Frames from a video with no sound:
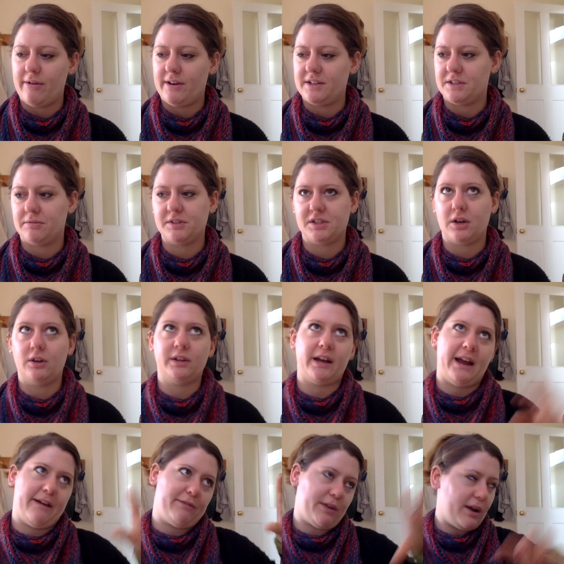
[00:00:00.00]
And as a result, I
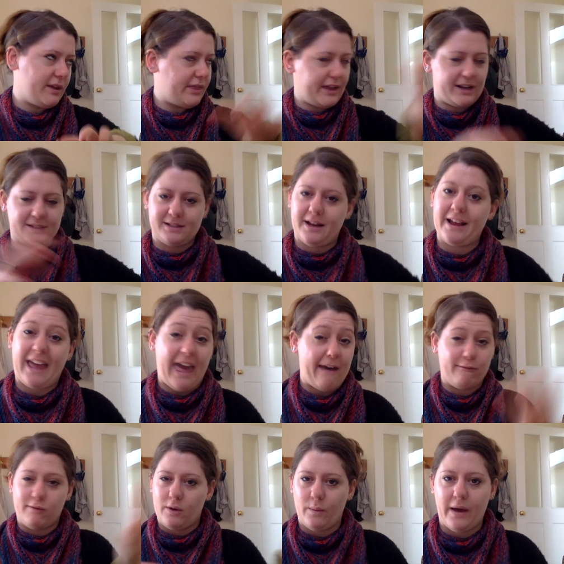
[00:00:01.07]
have things like
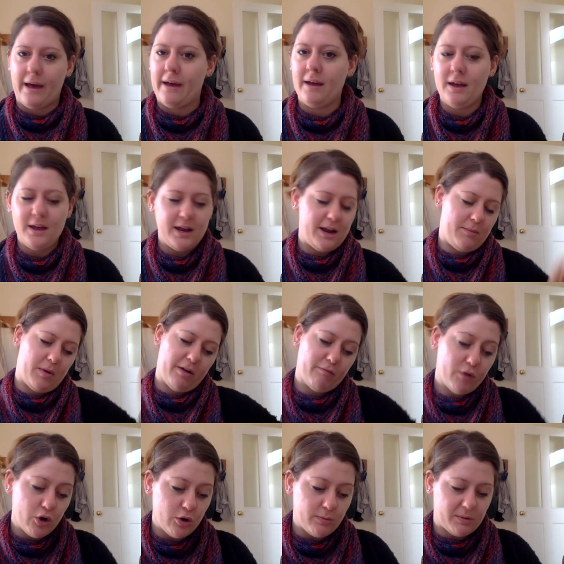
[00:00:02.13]
everywhere in my
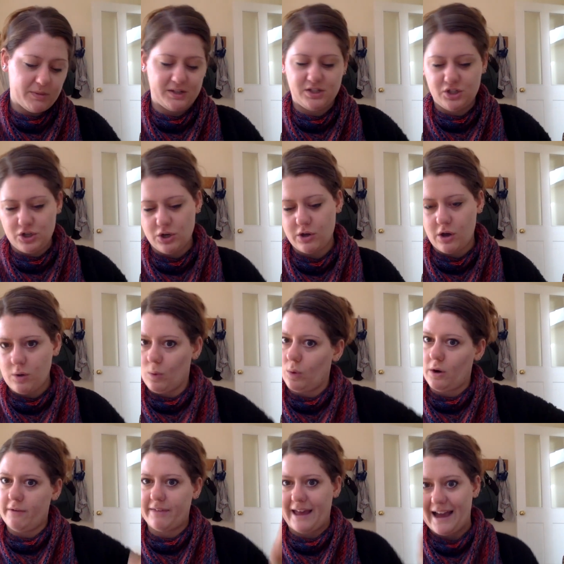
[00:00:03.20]
room, in my studio,
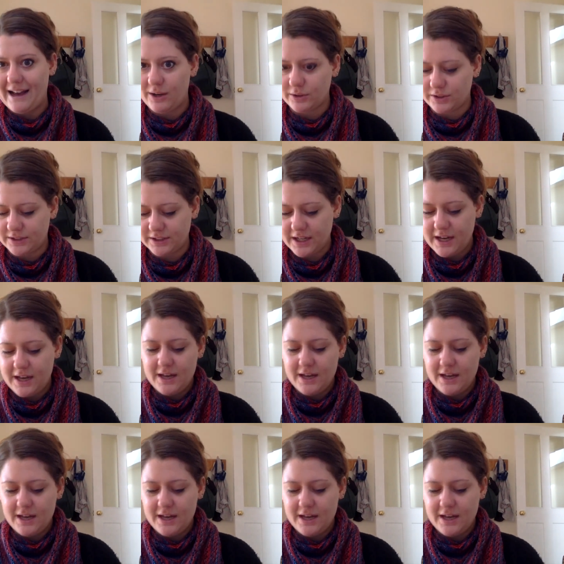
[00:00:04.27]
all over the house.